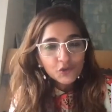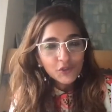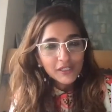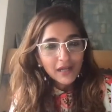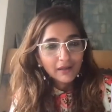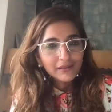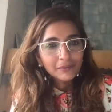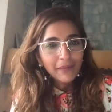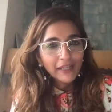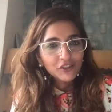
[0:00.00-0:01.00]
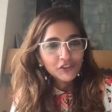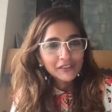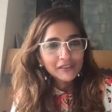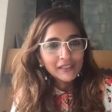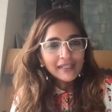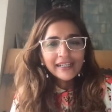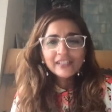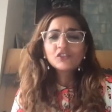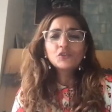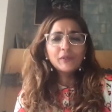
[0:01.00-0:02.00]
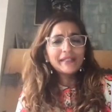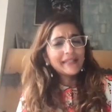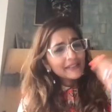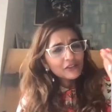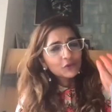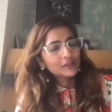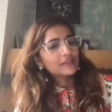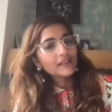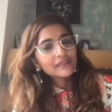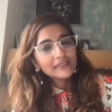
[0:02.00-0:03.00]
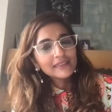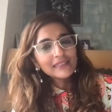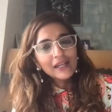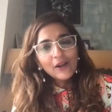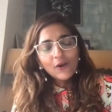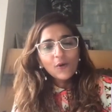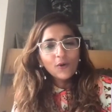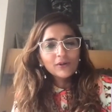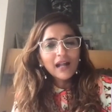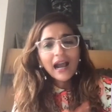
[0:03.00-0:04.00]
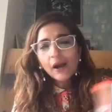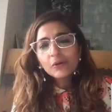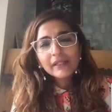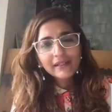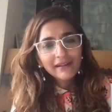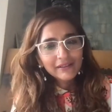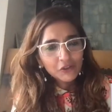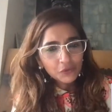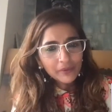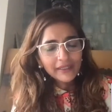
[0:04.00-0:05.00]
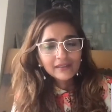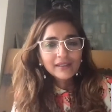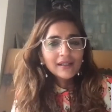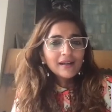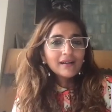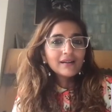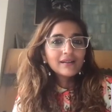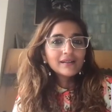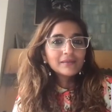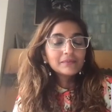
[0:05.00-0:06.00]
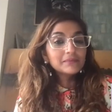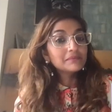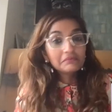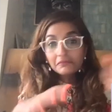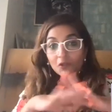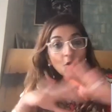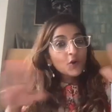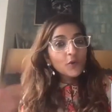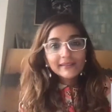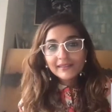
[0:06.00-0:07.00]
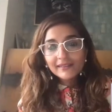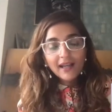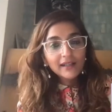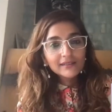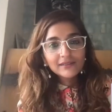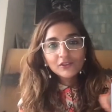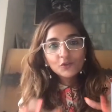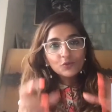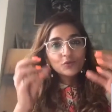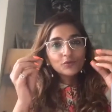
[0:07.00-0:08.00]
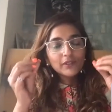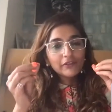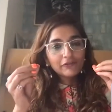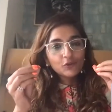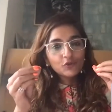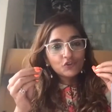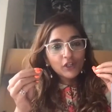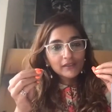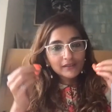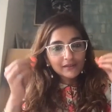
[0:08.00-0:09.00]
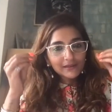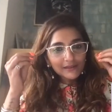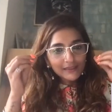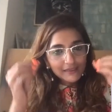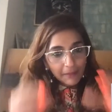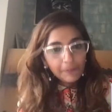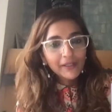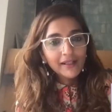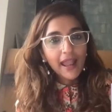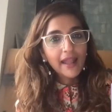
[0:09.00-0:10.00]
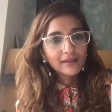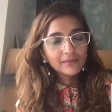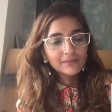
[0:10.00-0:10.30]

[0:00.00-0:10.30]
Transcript: to start a passion, it's too late to study, or how can I do it? Uh, no questions asked. You, if you just step in there,